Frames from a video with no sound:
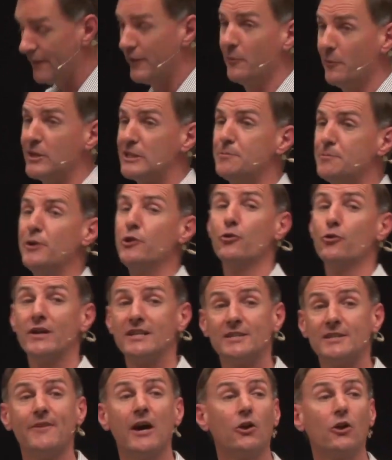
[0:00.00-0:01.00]
then we spend the
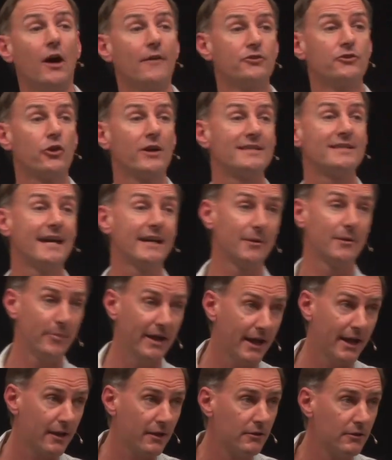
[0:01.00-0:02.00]
rest of our lives trying to take it
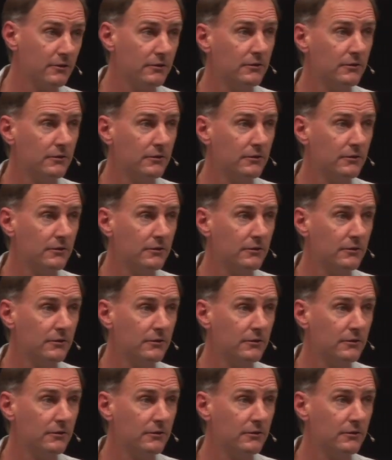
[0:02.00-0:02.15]
back.